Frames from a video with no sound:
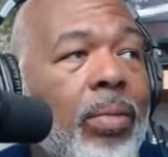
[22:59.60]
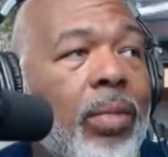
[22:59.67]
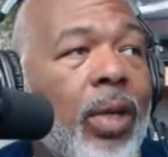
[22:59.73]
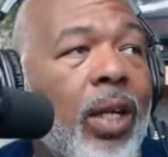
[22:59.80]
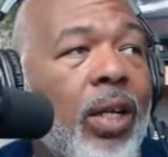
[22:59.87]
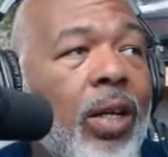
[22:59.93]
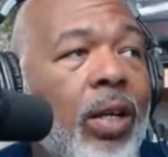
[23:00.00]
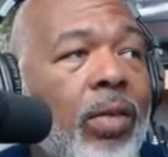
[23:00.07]

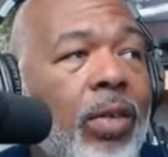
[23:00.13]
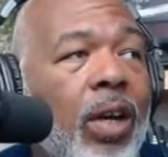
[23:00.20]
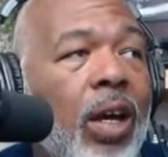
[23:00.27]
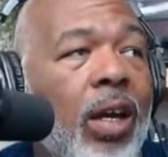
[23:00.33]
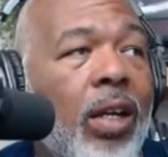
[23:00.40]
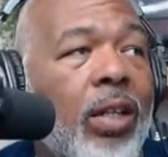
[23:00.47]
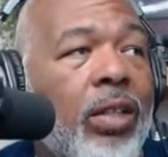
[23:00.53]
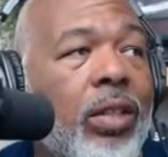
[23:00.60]
He could have
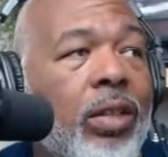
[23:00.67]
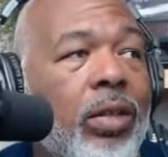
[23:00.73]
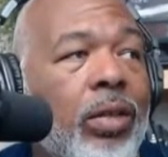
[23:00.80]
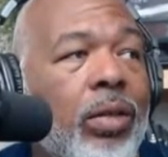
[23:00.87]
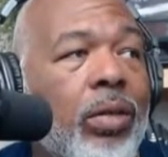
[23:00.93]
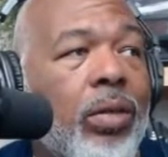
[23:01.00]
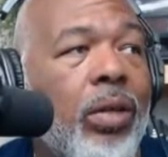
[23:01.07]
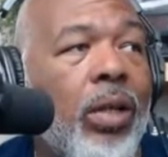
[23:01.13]
gone
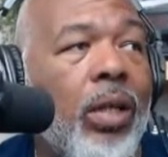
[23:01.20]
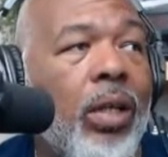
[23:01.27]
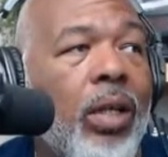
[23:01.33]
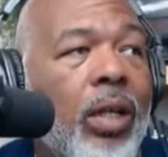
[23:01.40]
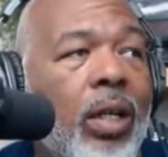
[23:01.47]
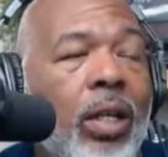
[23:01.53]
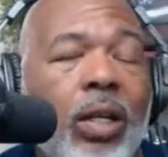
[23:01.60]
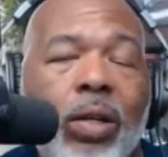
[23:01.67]
to,
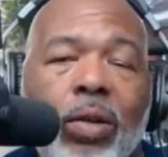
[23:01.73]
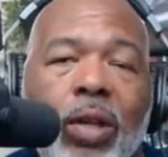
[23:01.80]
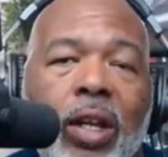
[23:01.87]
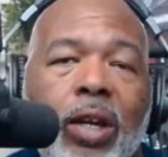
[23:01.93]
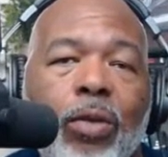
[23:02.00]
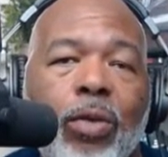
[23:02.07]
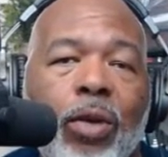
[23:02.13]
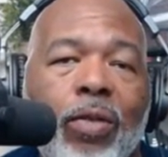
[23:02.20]
you know, they
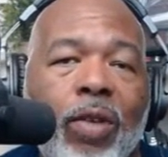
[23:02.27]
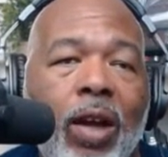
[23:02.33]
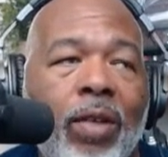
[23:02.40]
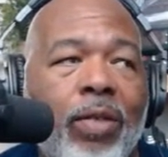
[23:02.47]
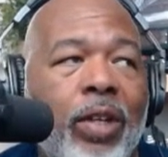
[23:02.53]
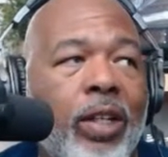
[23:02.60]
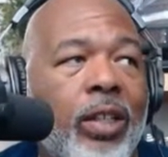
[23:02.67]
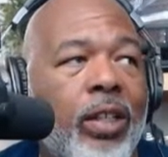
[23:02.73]
get rid of
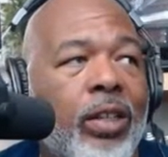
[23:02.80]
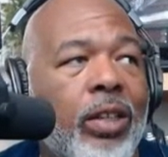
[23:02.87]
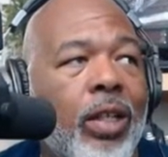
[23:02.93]
evidence and